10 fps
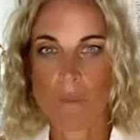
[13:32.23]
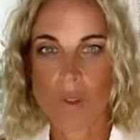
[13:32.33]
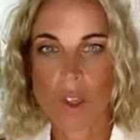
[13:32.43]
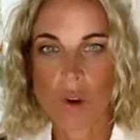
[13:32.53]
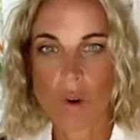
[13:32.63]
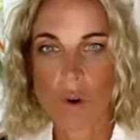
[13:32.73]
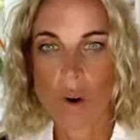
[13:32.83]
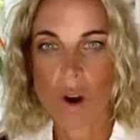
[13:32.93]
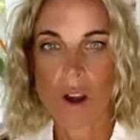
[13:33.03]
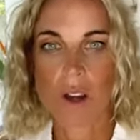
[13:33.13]

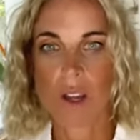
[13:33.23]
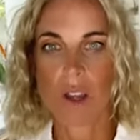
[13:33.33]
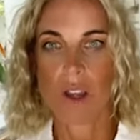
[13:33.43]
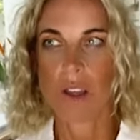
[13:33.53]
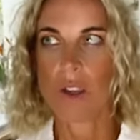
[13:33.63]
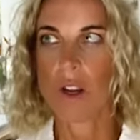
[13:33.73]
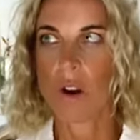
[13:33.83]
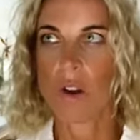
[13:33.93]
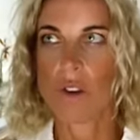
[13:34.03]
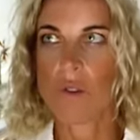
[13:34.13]
your
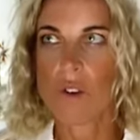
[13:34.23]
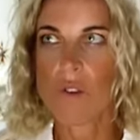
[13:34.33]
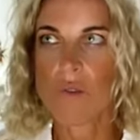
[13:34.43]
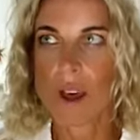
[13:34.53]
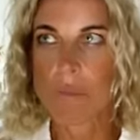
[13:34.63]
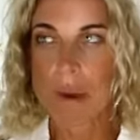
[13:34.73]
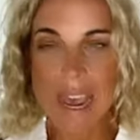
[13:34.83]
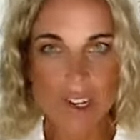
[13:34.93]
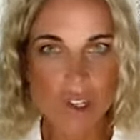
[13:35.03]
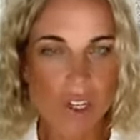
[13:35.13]
newfound
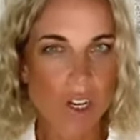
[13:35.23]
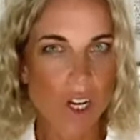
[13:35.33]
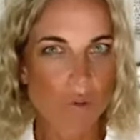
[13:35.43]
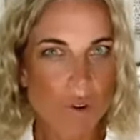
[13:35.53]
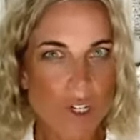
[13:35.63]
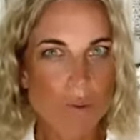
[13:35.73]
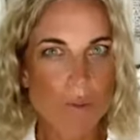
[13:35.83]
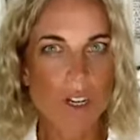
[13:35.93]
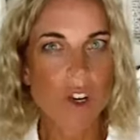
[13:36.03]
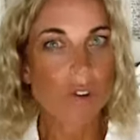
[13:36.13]
passion,
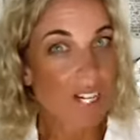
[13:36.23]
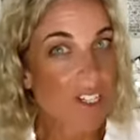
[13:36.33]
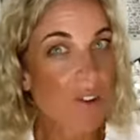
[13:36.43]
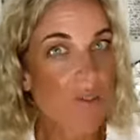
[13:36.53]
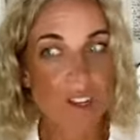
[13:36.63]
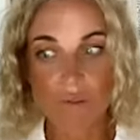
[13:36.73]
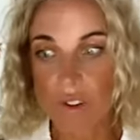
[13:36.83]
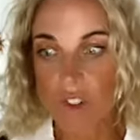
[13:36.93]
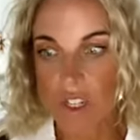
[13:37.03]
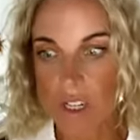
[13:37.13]
enrichment, creativity,
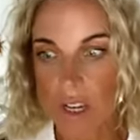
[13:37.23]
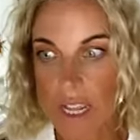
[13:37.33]
vision,